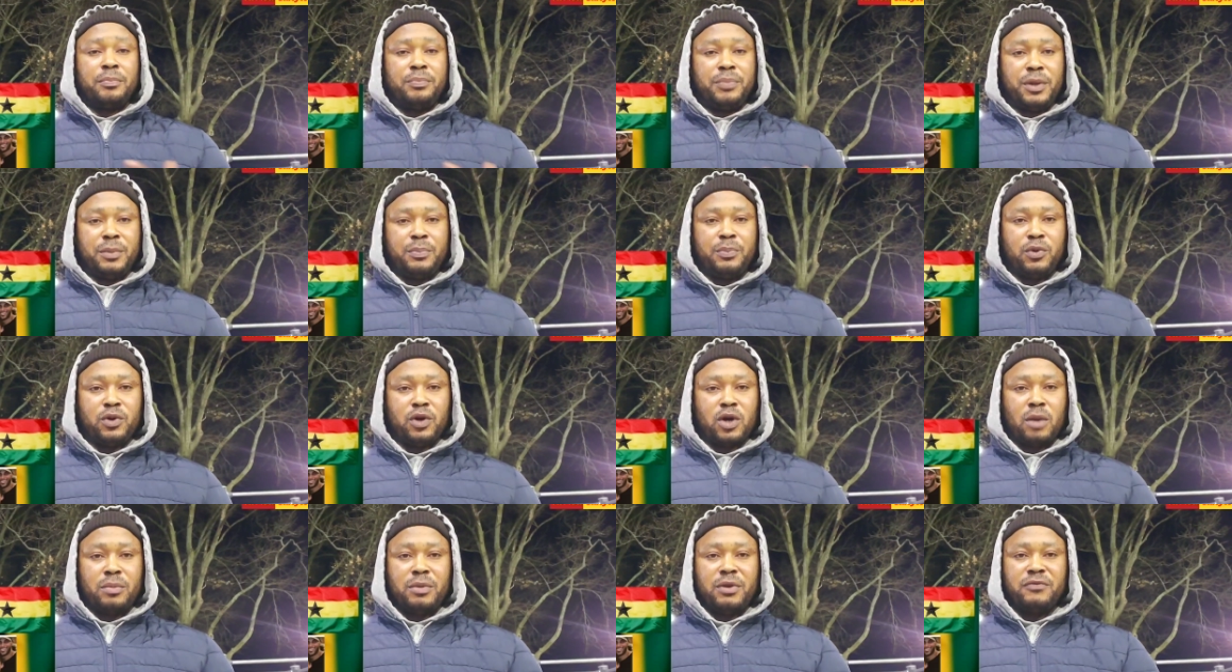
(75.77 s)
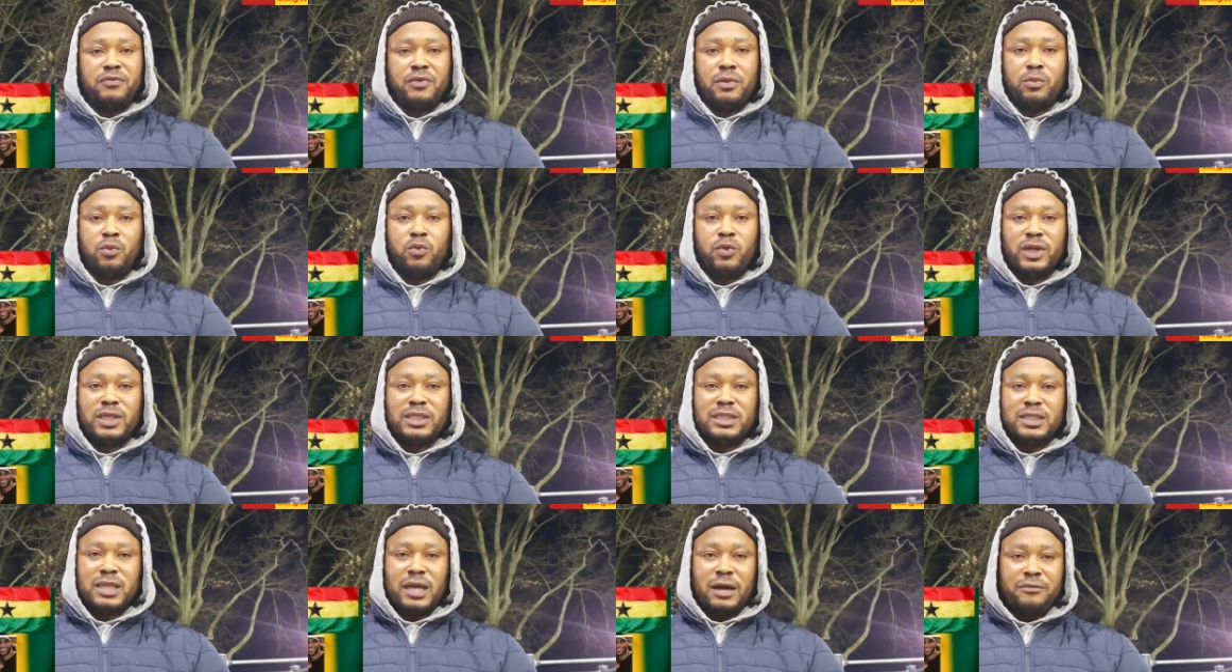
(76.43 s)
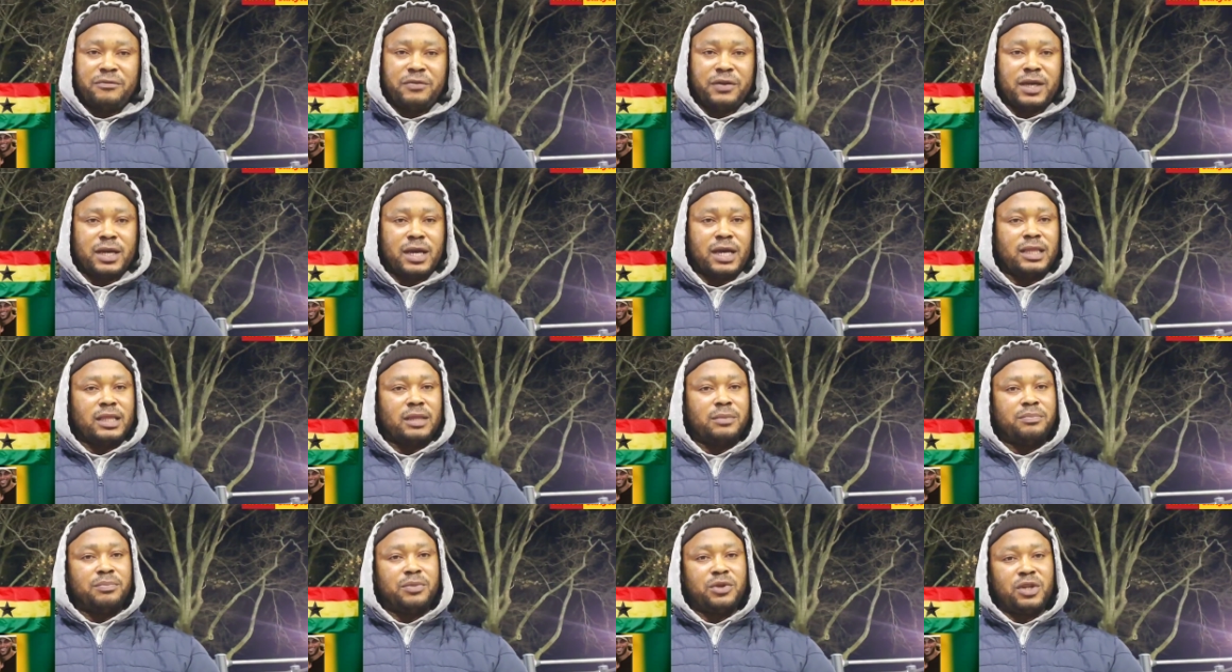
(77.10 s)
people coming from West
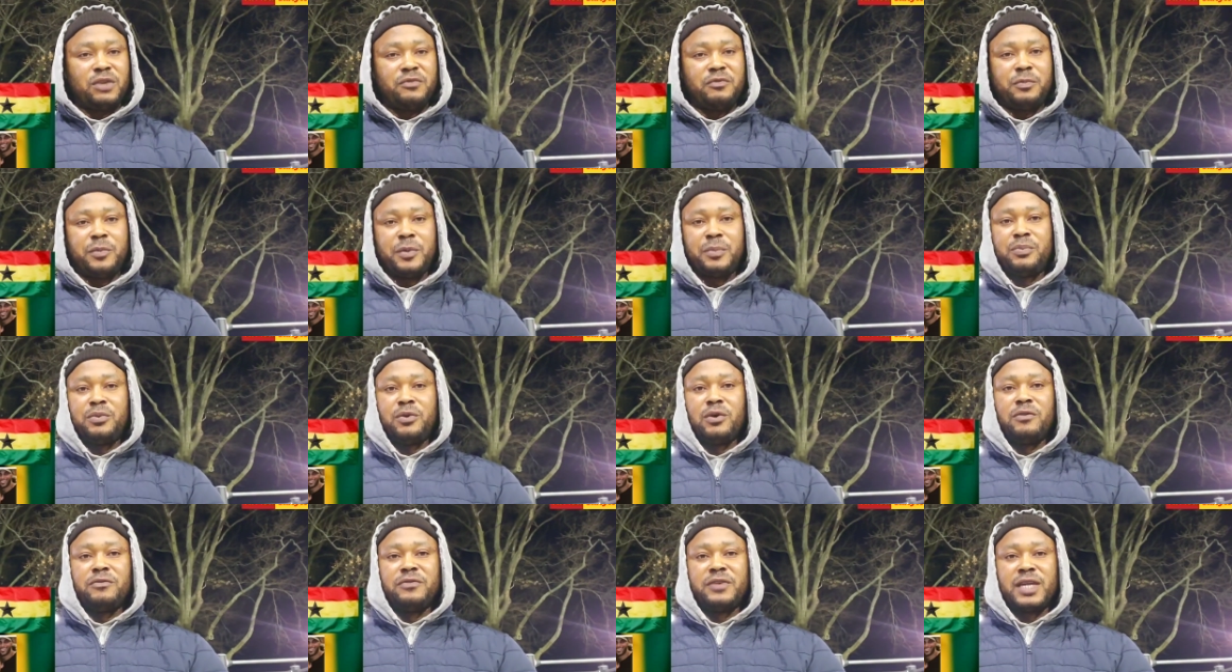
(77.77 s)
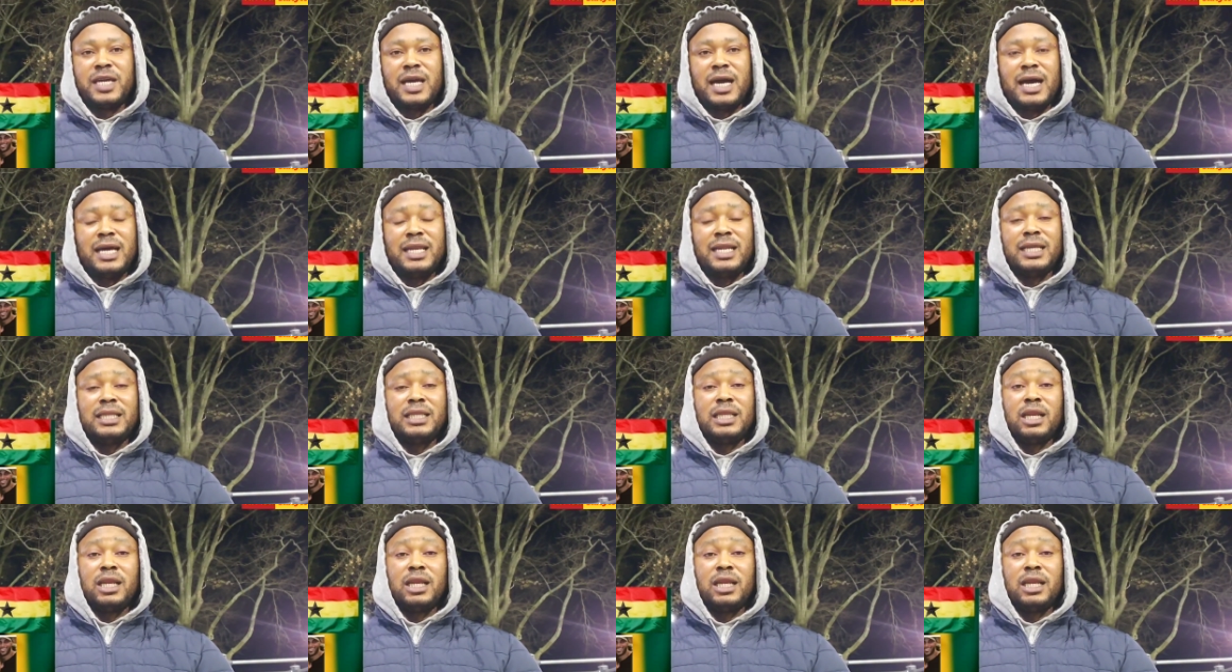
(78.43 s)
Africa, the beautiful people of Ghana,